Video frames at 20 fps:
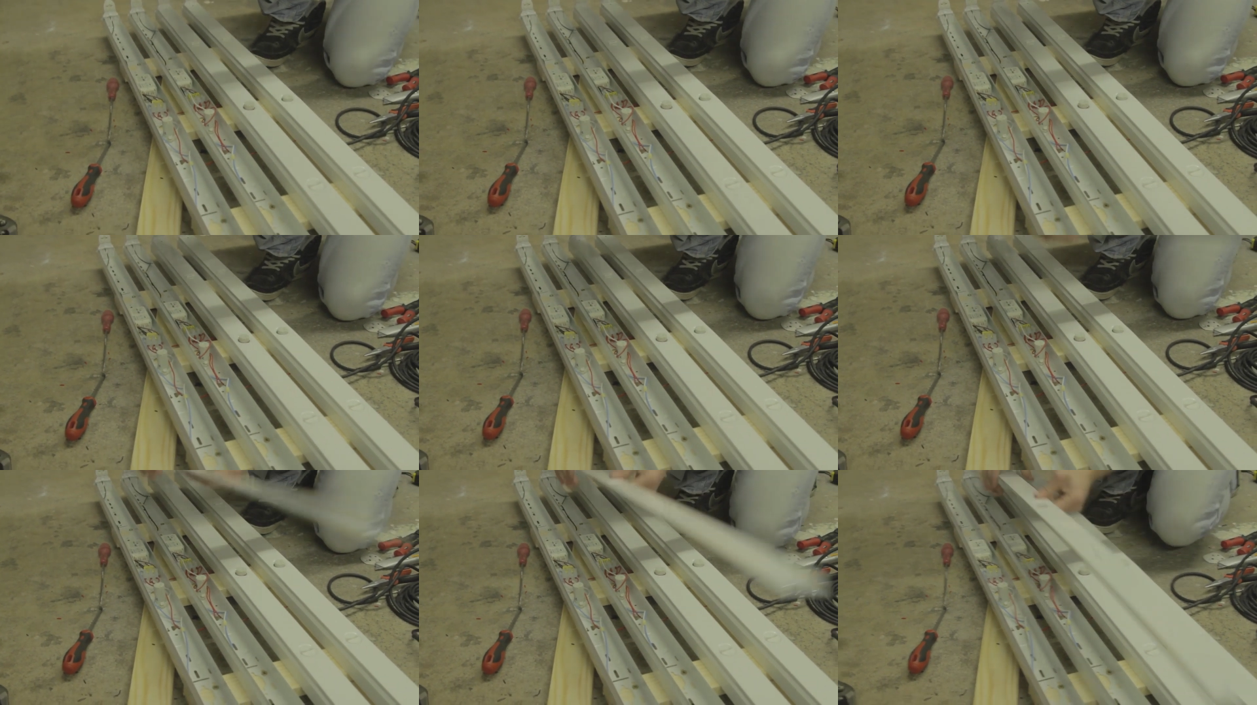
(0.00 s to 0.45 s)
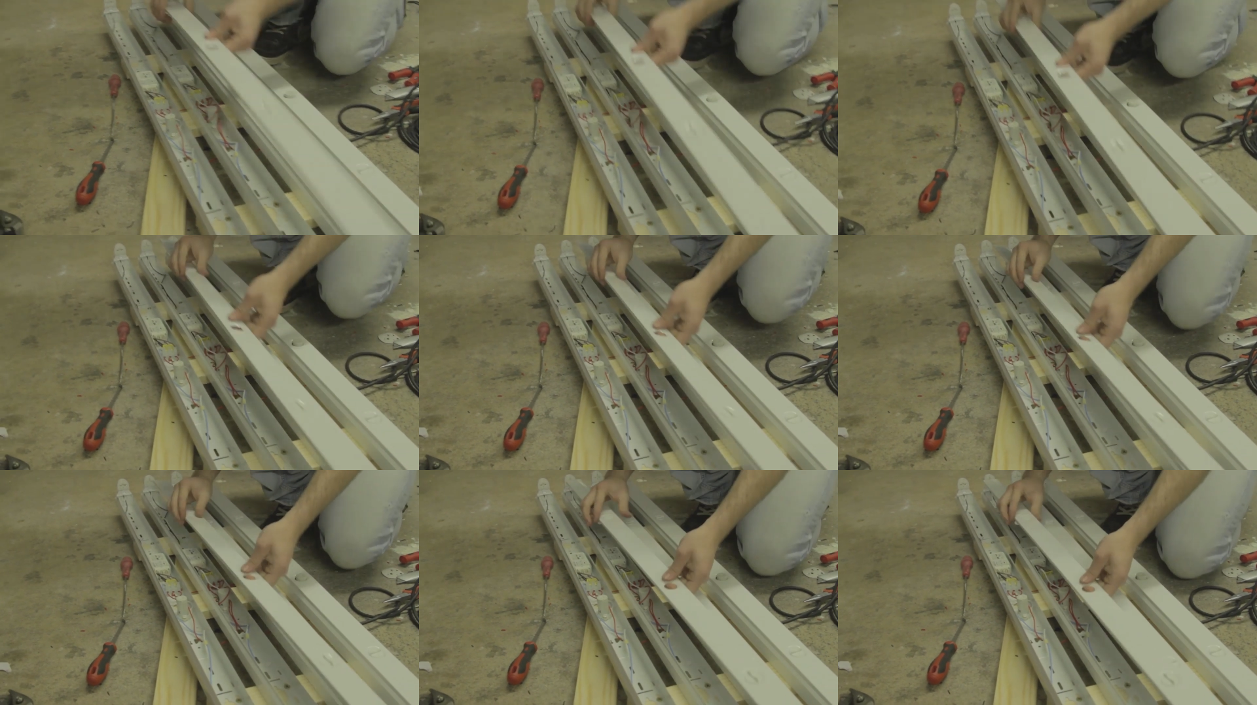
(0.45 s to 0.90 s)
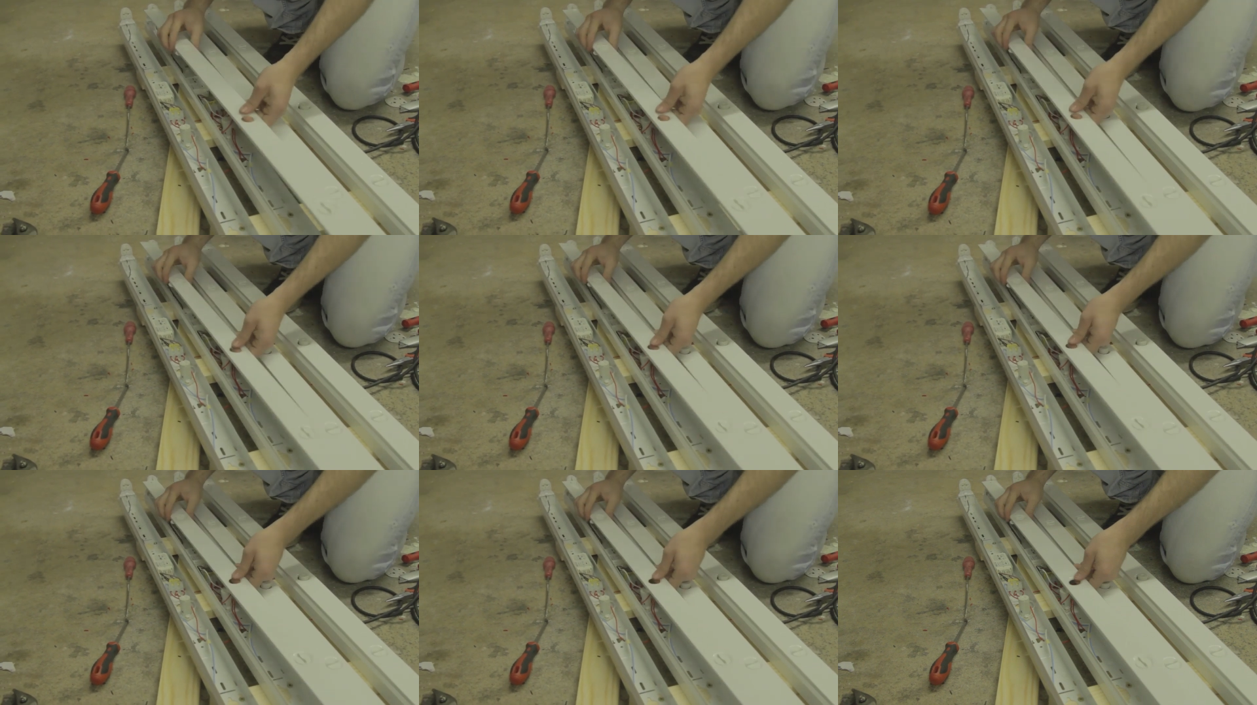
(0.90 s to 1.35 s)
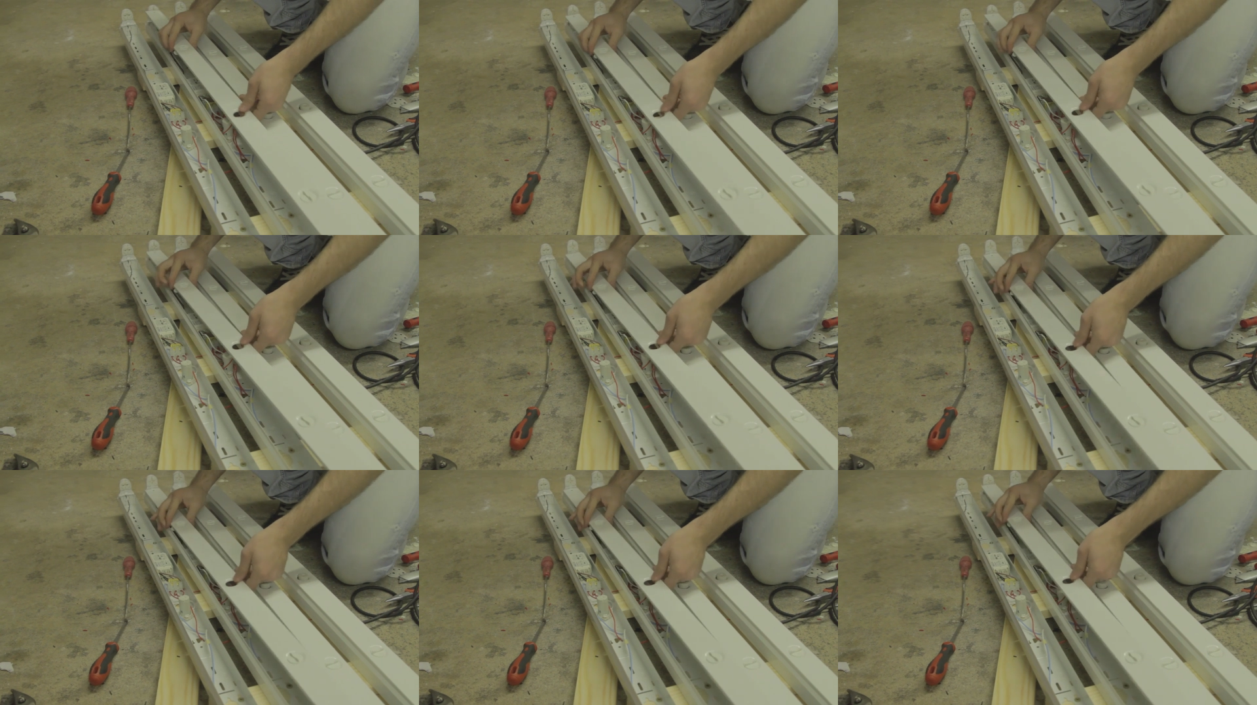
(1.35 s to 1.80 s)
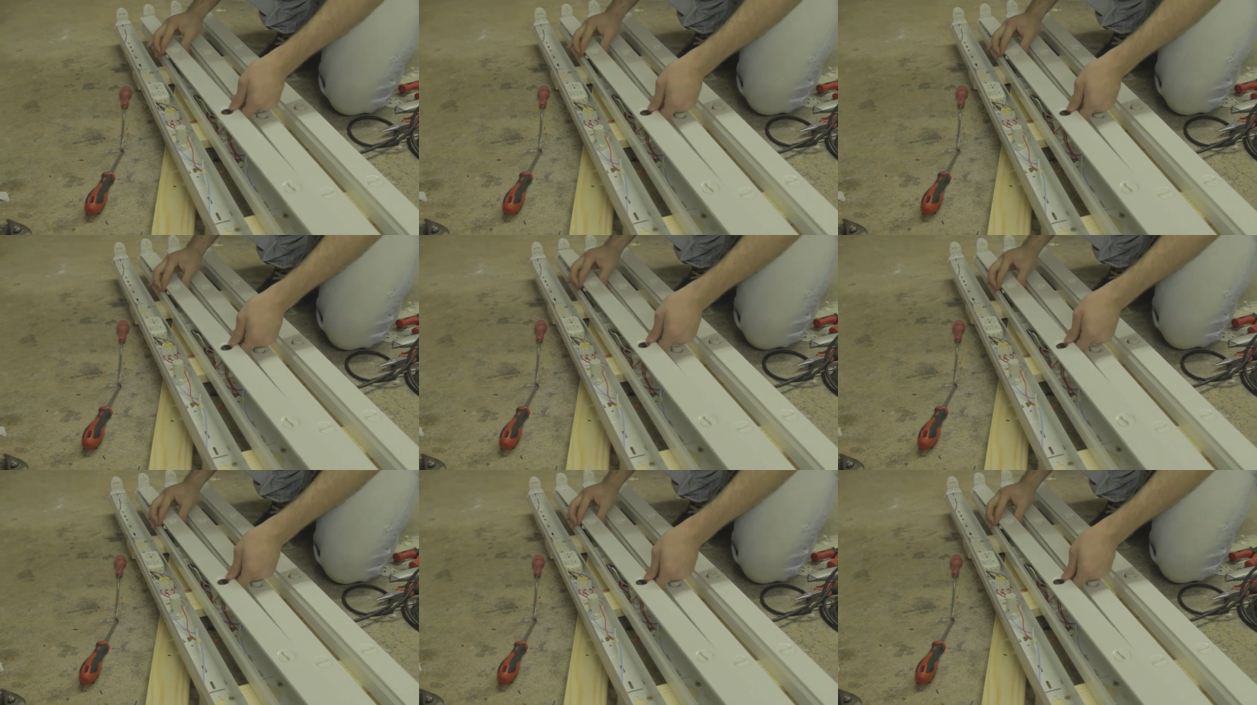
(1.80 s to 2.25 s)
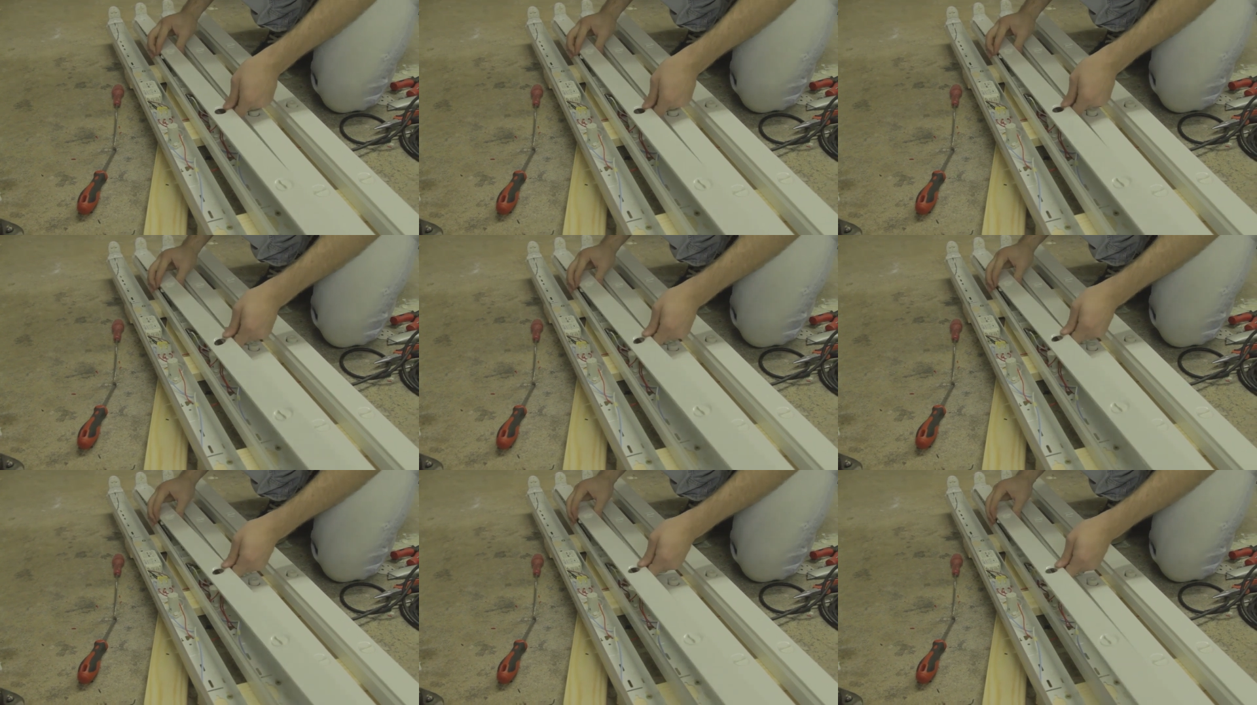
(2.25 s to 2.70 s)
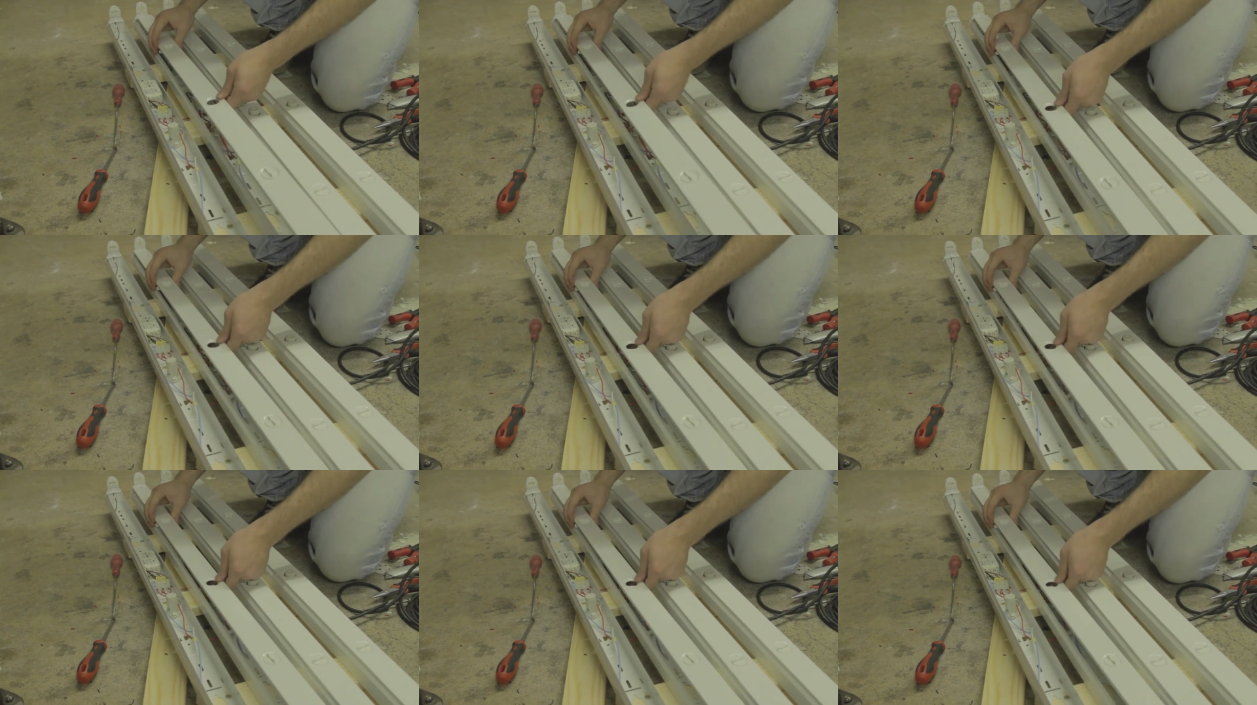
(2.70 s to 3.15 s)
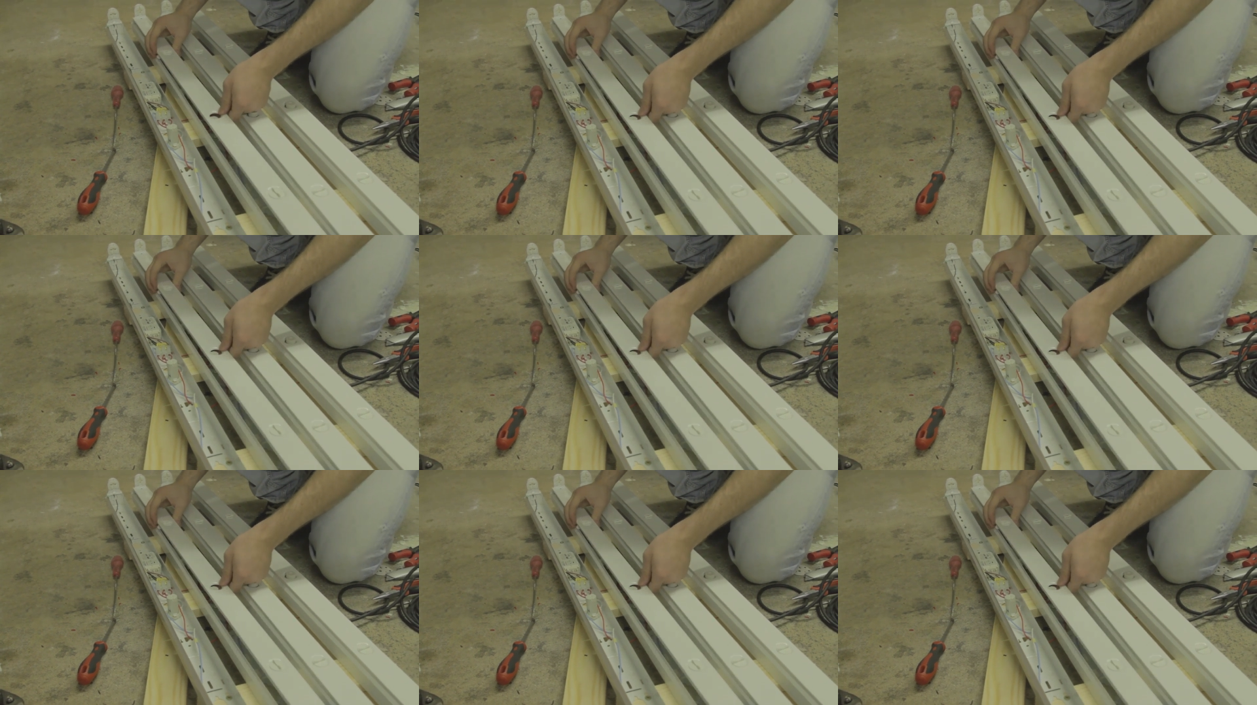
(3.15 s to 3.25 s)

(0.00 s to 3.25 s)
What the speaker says: No face is visible, so there are no lips to read.